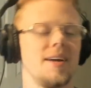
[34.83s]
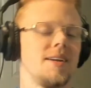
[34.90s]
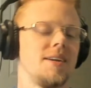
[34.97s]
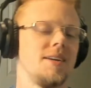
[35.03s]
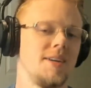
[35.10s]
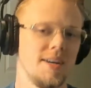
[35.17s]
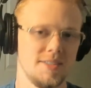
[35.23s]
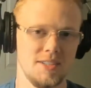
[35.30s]

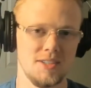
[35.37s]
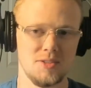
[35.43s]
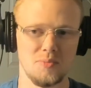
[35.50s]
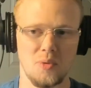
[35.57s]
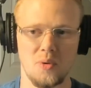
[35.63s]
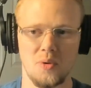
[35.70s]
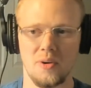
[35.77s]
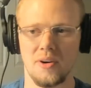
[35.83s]
dozens
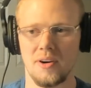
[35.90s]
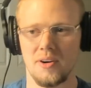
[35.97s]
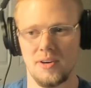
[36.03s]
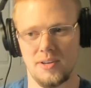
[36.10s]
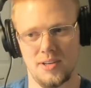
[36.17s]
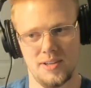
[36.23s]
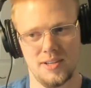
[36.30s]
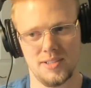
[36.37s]
more
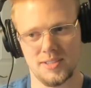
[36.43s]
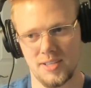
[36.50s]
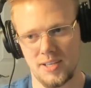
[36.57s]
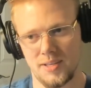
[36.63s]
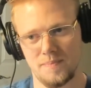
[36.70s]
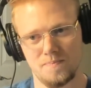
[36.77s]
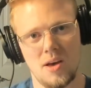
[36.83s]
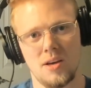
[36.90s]
did the
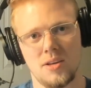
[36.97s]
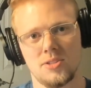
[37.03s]
same.